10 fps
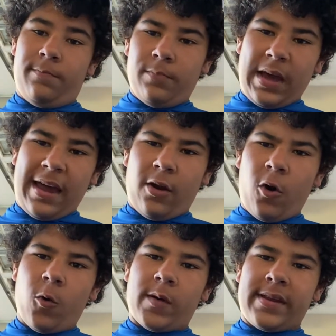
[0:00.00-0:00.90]
kind of
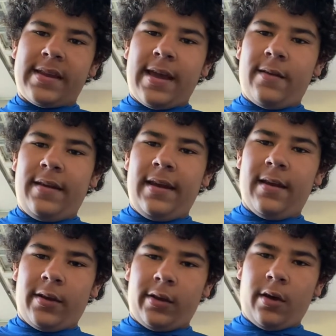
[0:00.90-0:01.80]
hold it down here
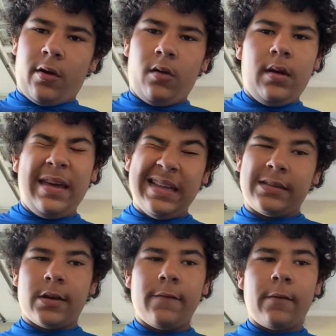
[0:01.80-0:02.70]
and go. It's
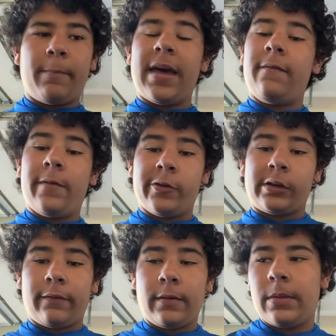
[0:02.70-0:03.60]
good for bed
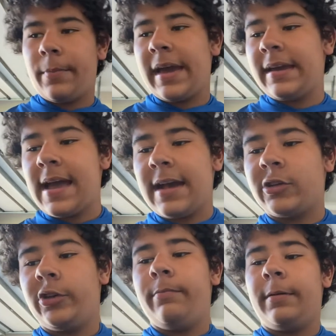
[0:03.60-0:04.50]
fishing from the bank,
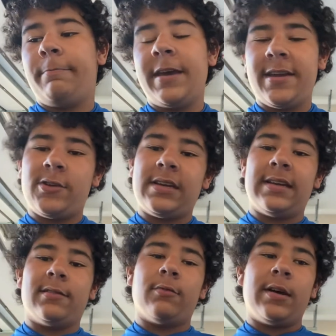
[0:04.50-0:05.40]
actually, but pitching
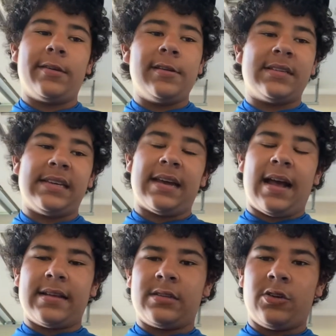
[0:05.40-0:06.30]
is what you see
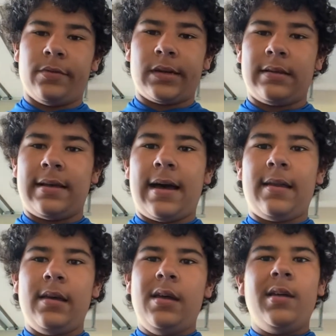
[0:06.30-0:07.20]
guys doing a lot.
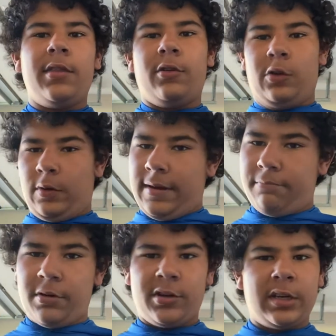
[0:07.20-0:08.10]
They'll do it at
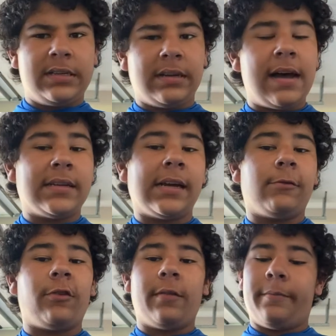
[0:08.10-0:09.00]
bushes, a lot of times
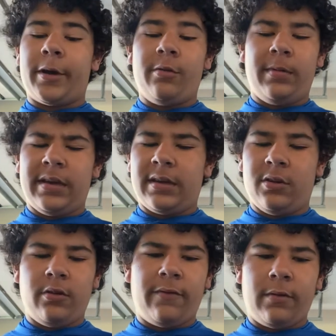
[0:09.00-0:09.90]
from the boat, but you can
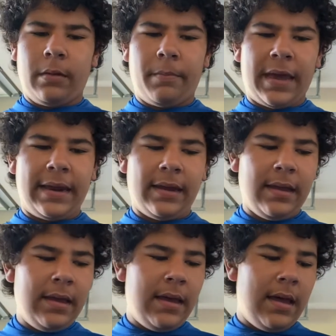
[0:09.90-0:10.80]
do it from the bank
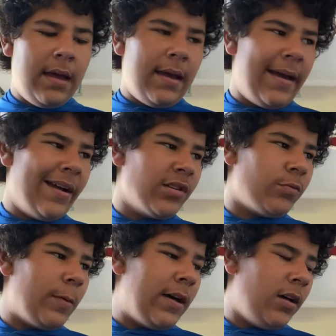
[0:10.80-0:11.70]
as
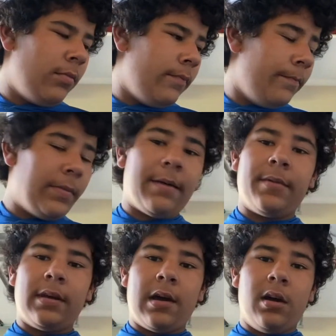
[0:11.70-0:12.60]
well. But I'm
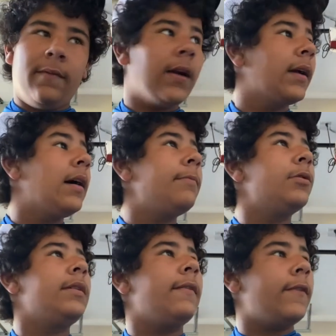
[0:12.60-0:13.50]
going to go over a couple of
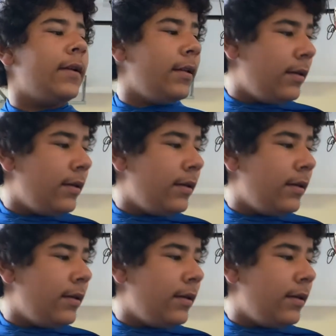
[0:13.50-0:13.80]
different